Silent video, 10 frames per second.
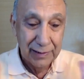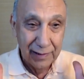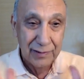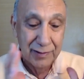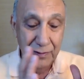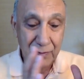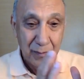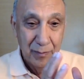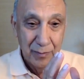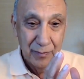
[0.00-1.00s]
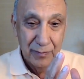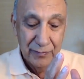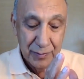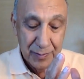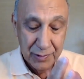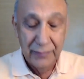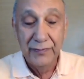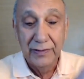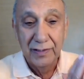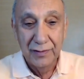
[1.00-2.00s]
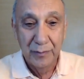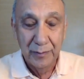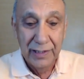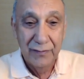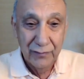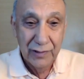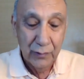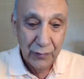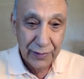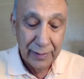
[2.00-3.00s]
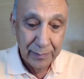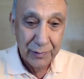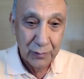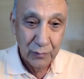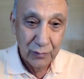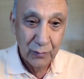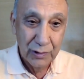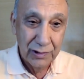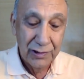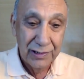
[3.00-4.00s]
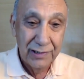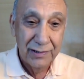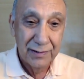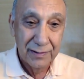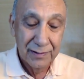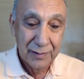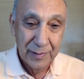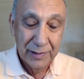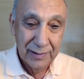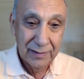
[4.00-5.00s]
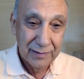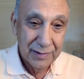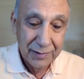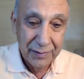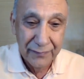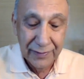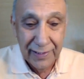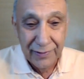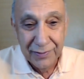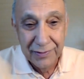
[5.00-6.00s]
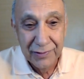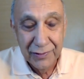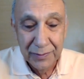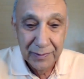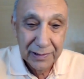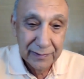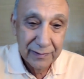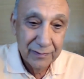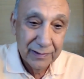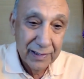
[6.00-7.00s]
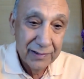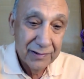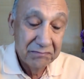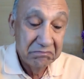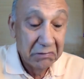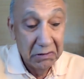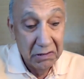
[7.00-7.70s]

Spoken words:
is specifically the domain of psychotherapists, which way you need special certifications to special education.